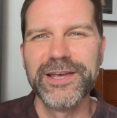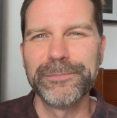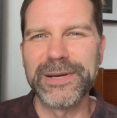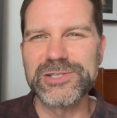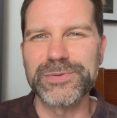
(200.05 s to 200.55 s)

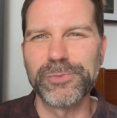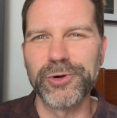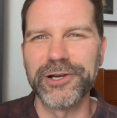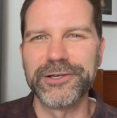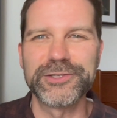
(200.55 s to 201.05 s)
much
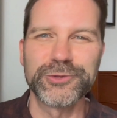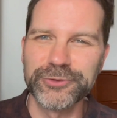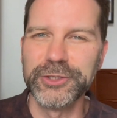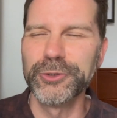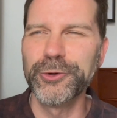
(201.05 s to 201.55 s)
more
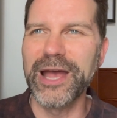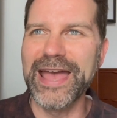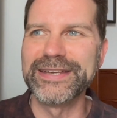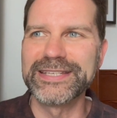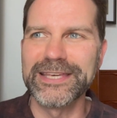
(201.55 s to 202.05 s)
true
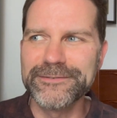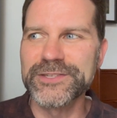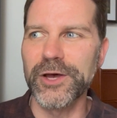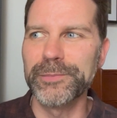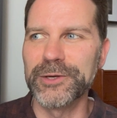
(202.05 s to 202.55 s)
and and gives
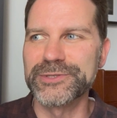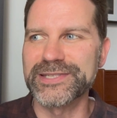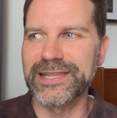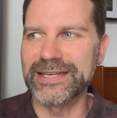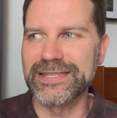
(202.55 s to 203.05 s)

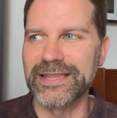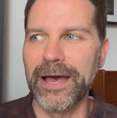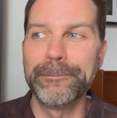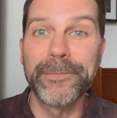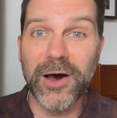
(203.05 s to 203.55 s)
almost like a
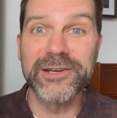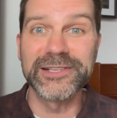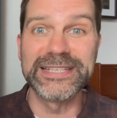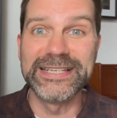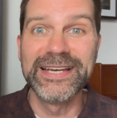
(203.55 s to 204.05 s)

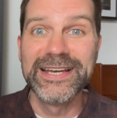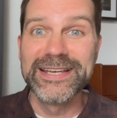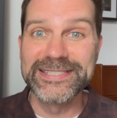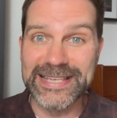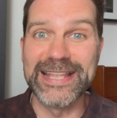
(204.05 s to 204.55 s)
bodily
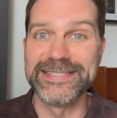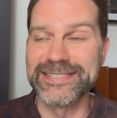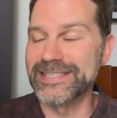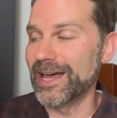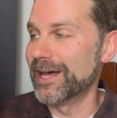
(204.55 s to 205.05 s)

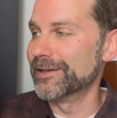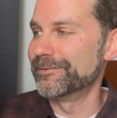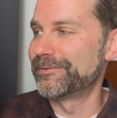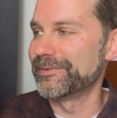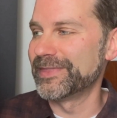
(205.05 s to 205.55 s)
sense
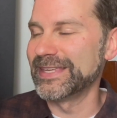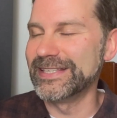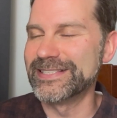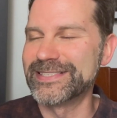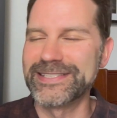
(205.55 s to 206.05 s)
of
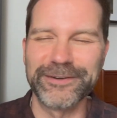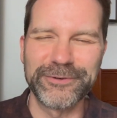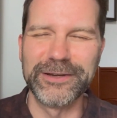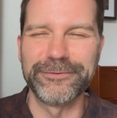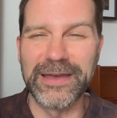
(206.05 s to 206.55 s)
these
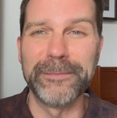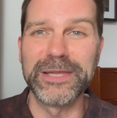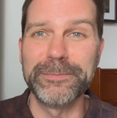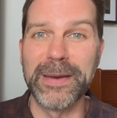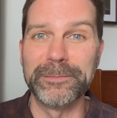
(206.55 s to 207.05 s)
different
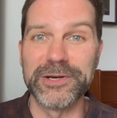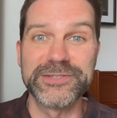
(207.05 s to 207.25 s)
family members.